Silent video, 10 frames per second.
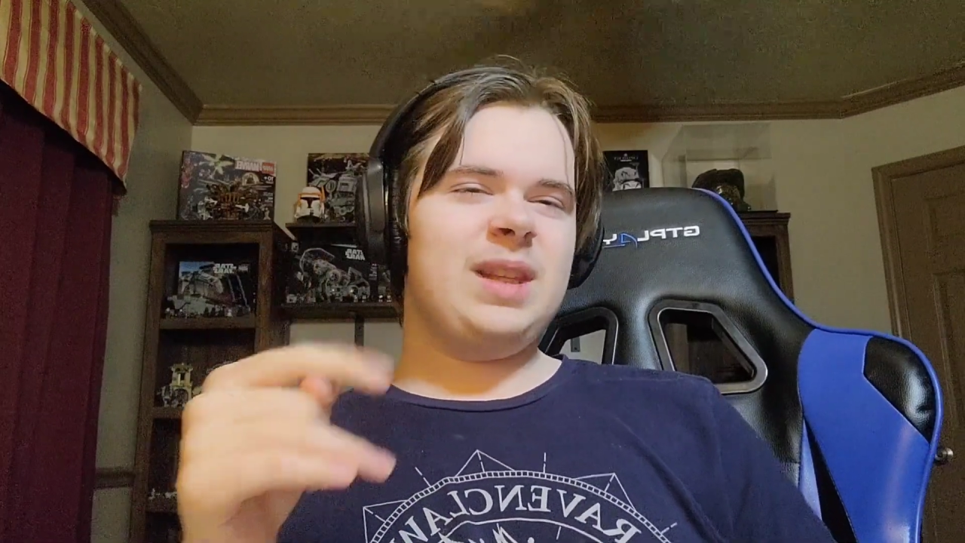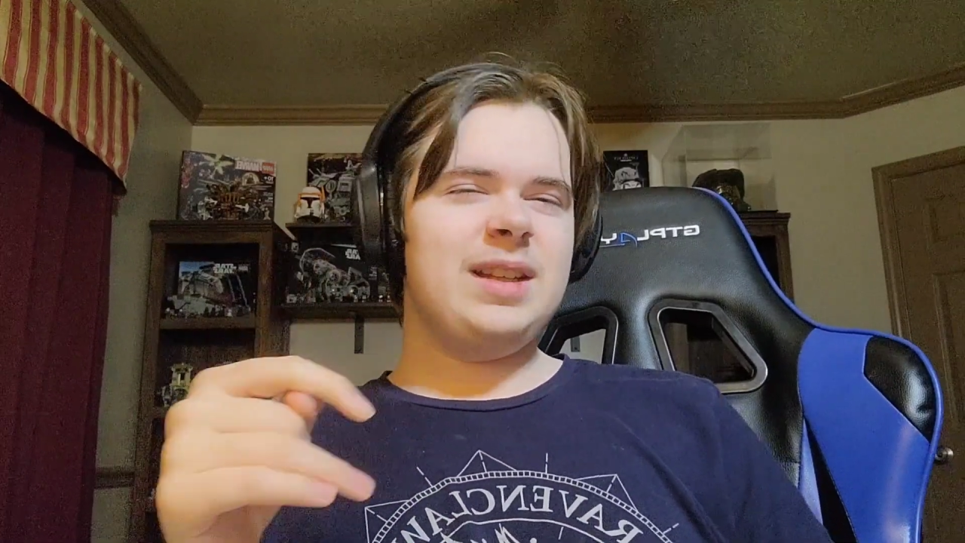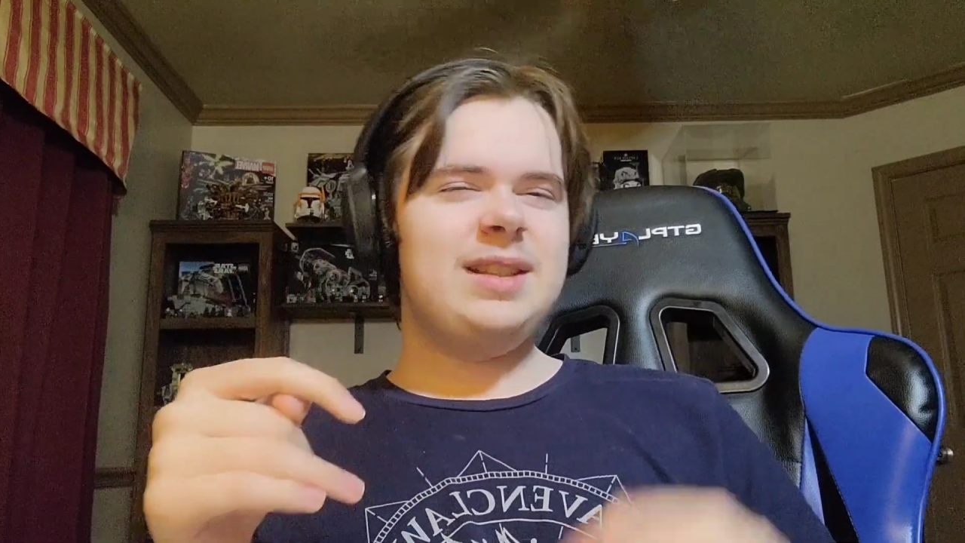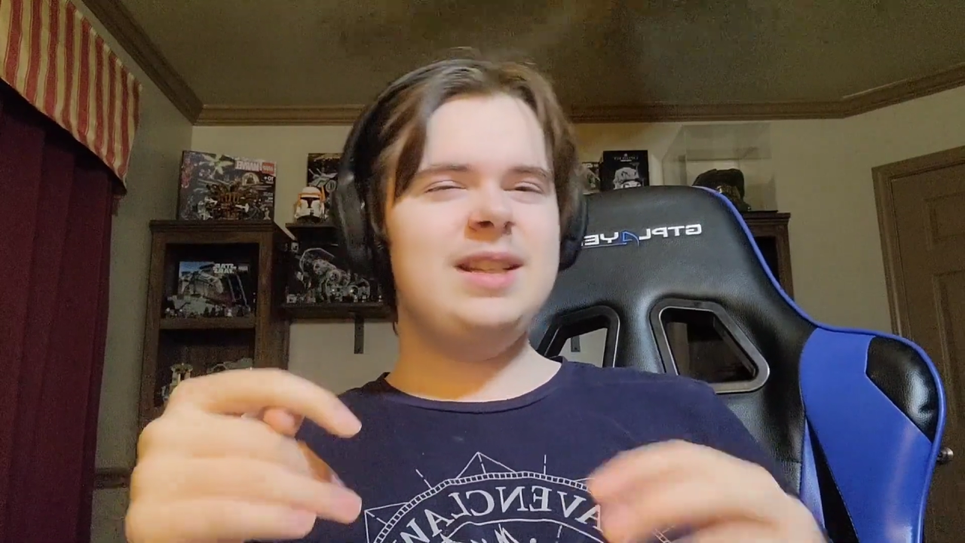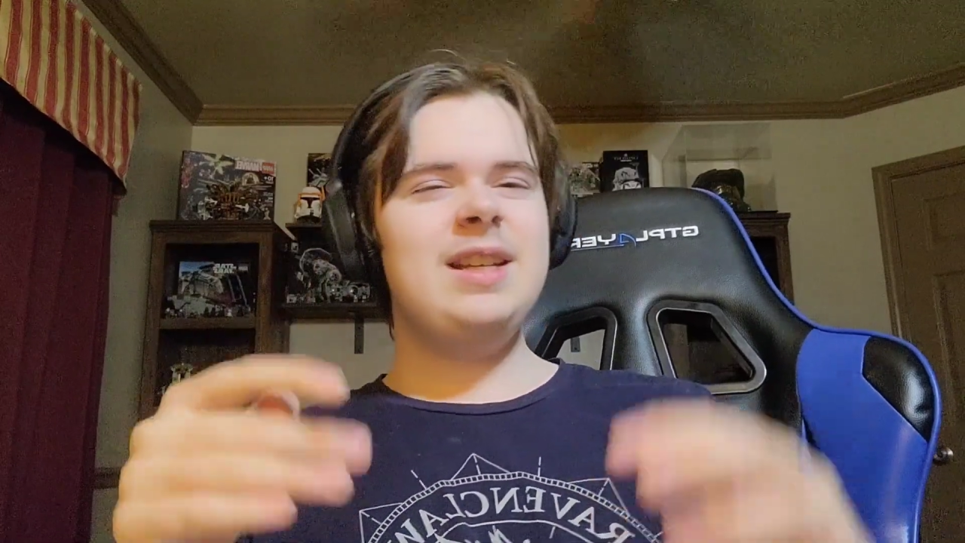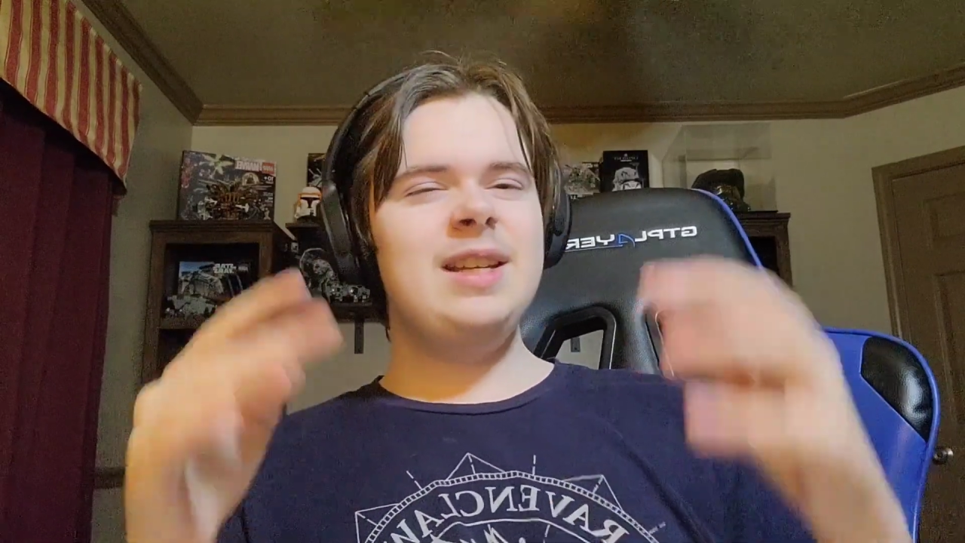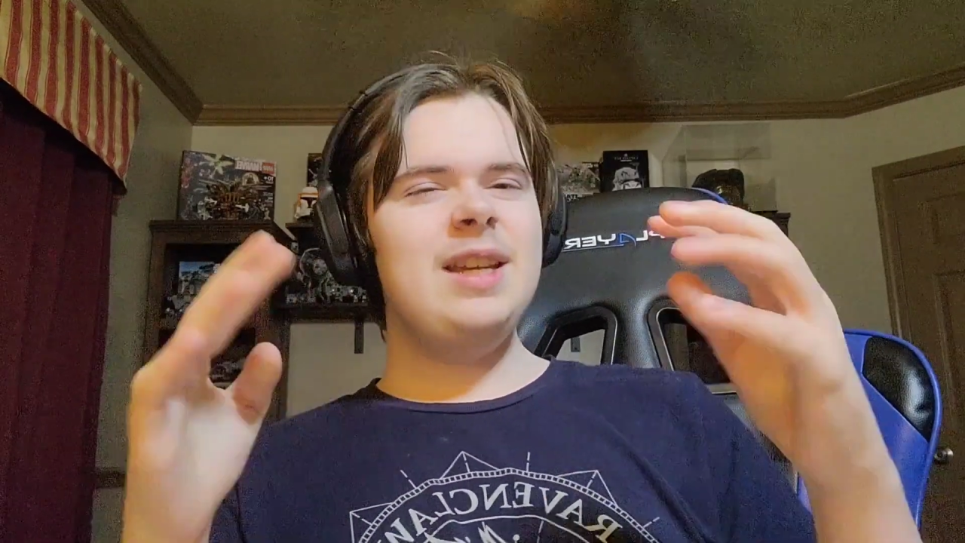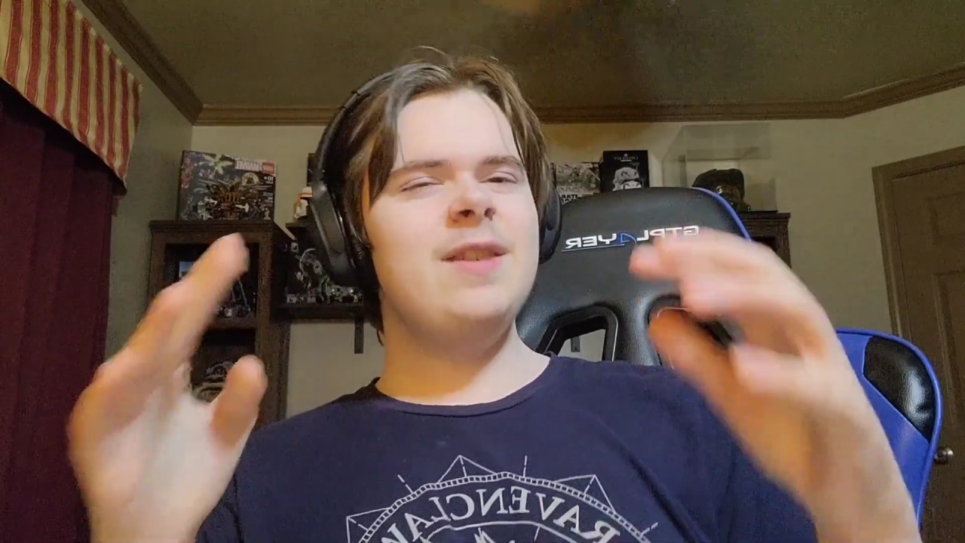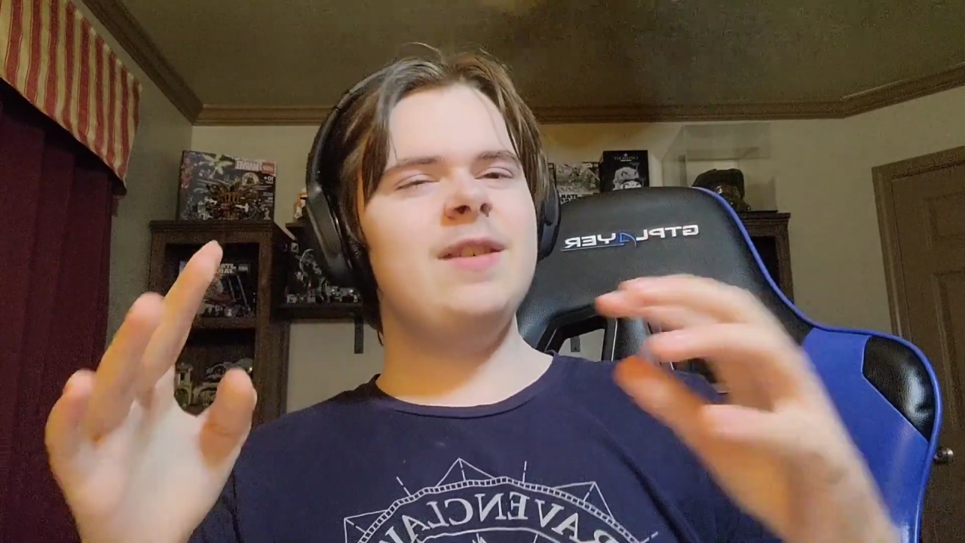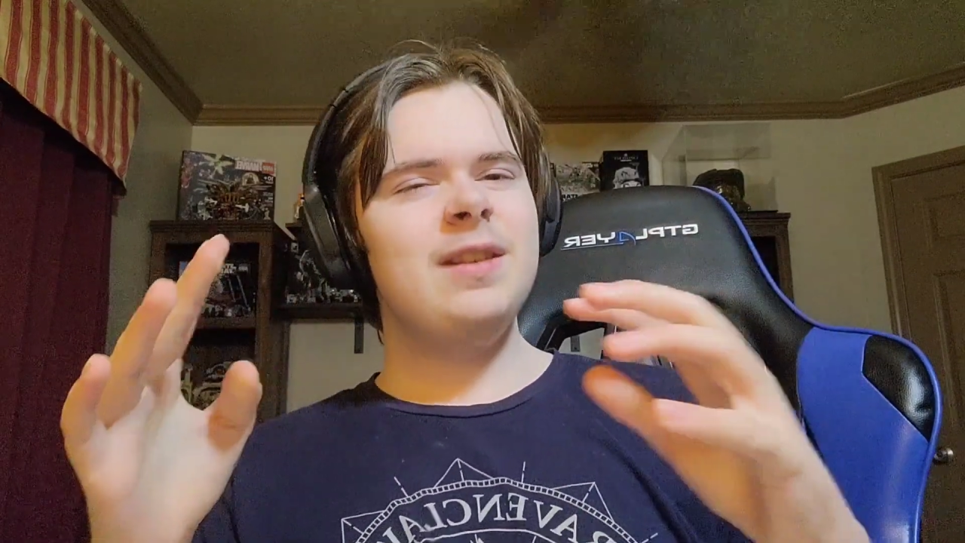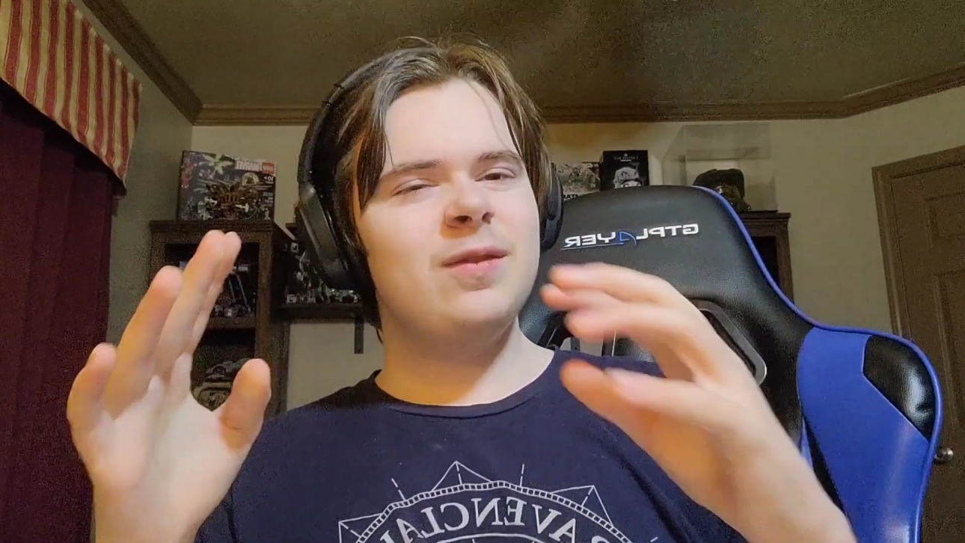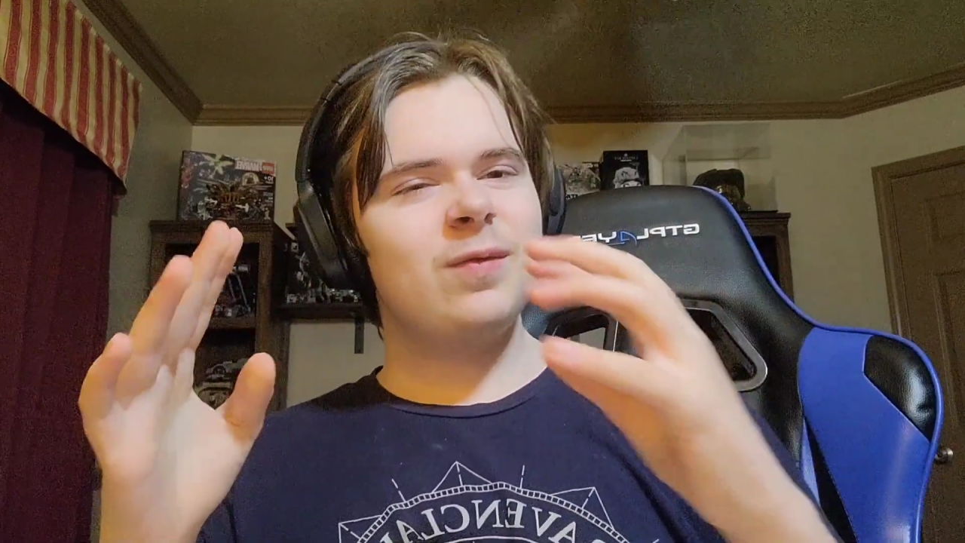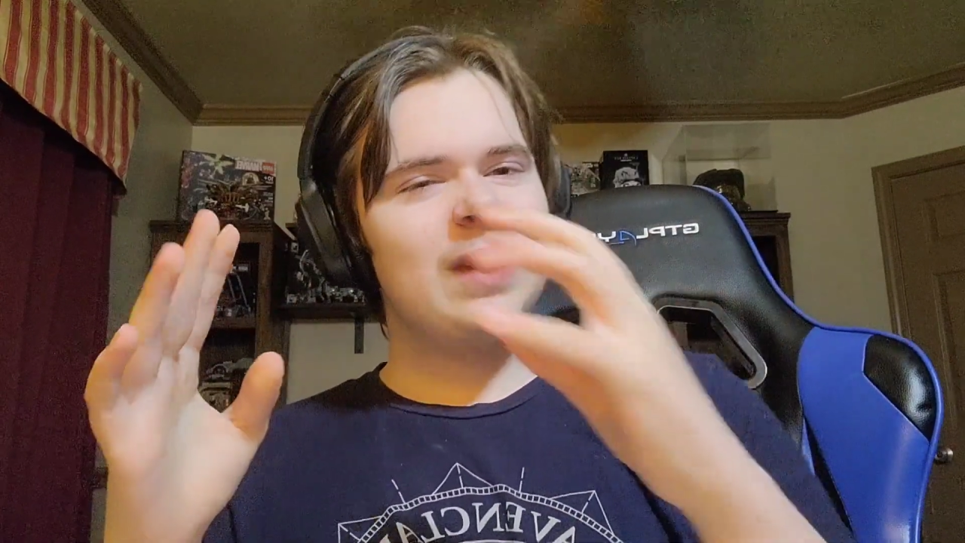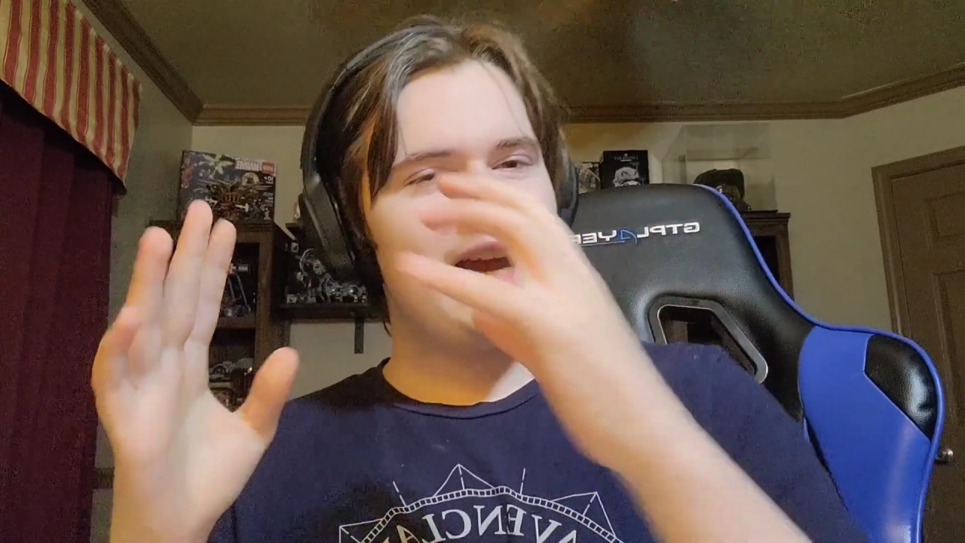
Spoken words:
You see, even